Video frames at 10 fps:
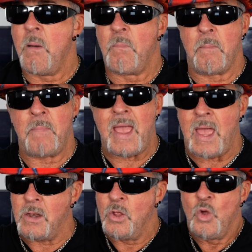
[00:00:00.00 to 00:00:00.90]
But
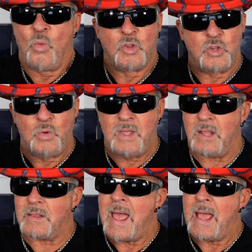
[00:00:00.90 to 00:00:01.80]
man, when you
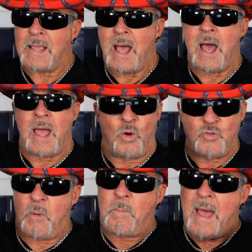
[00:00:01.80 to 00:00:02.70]
get that guy on
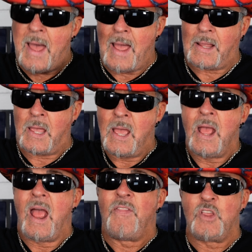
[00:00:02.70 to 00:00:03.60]
your back
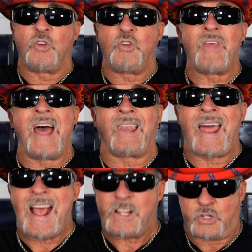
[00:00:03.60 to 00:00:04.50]
and then you do that
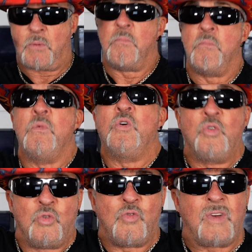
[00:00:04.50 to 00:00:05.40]
last
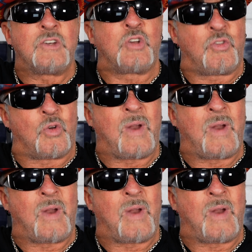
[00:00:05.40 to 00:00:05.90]
move into the